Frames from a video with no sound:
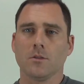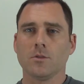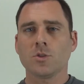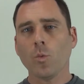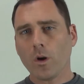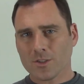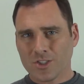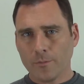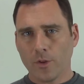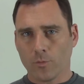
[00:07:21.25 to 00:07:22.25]
So what are
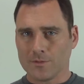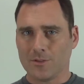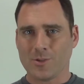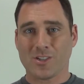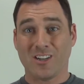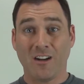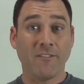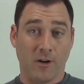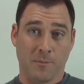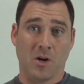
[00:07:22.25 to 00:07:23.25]
some of the rules of
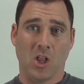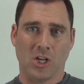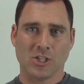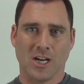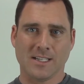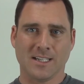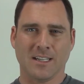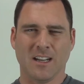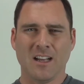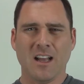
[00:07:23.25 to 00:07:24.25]

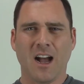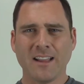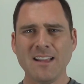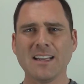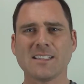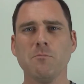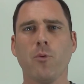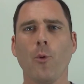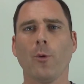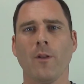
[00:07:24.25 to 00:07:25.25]
apologizing? I think it's
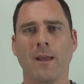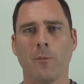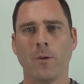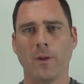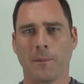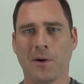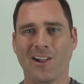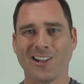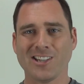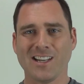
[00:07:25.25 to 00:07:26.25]
important that when we
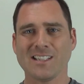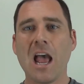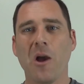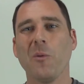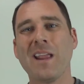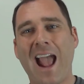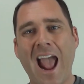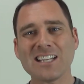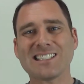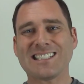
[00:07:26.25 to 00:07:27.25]
apologize, we
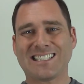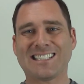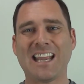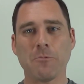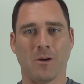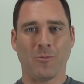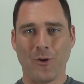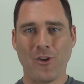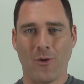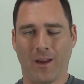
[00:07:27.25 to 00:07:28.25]
actually say what we're
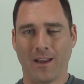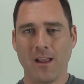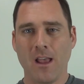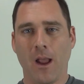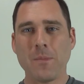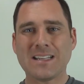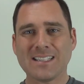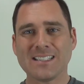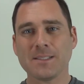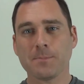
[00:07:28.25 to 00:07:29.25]
doing, and we
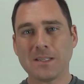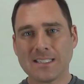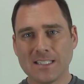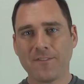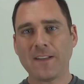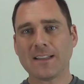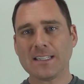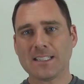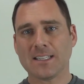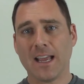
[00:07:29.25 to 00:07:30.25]
specifically
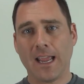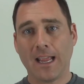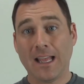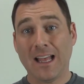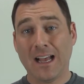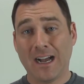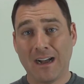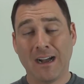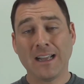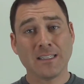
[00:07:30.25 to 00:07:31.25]
say,
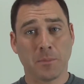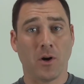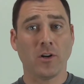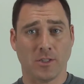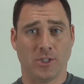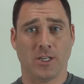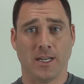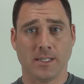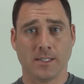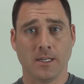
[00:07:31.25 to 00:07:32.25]
I
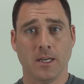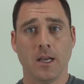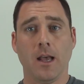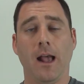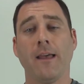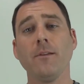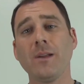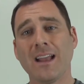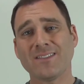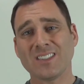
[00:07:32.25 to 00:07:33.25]
apologize. And then
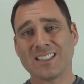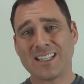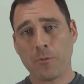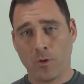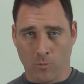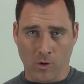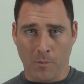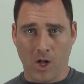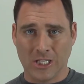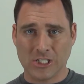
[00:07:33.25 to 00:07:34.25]
we have to say what we're
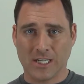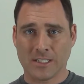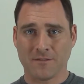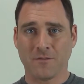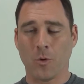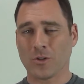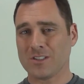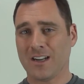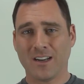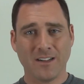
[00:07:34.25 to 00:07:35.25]
apologizing for. It's
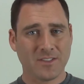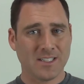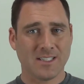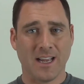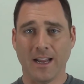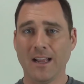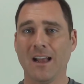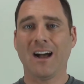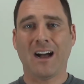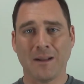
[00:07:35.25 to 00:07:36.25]
not enough to say,
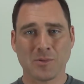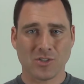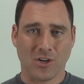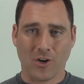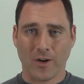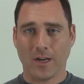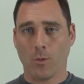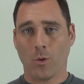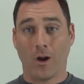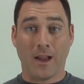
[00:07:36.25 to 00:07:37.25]
I'm sorry,
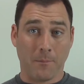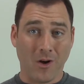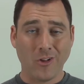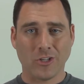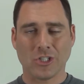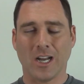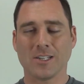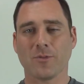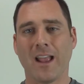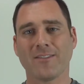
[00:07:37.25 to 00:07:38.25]
or I
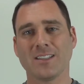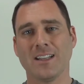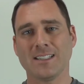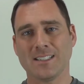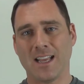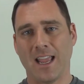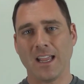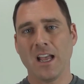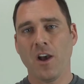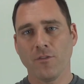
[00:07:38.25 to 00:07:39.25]
apologize. We have to then say,
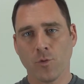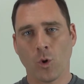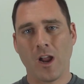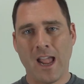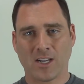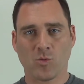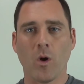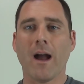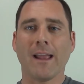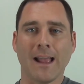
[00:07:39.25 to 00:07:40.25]
for X,
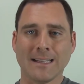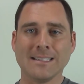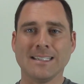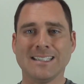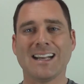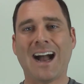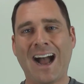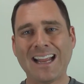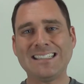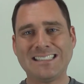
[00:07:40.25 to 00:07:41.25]
Y, and Z.
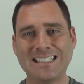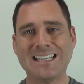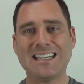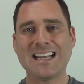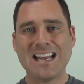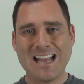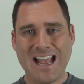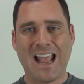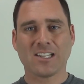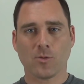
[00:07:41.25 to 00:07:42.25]
I did
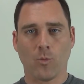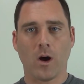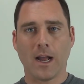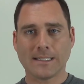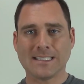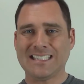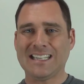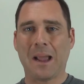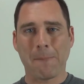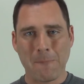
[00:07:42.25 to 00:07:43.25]
X, Y,
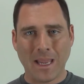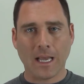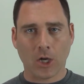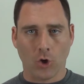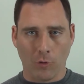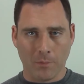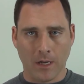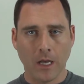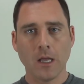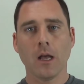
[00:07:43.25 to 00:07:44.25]
Z, mea
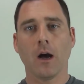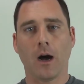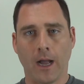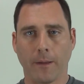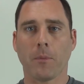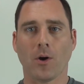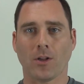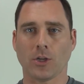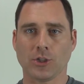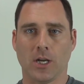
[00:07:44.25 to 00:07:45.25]
culpa, I
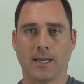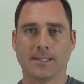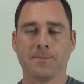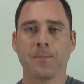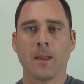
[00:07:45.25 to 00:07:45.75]
apologize.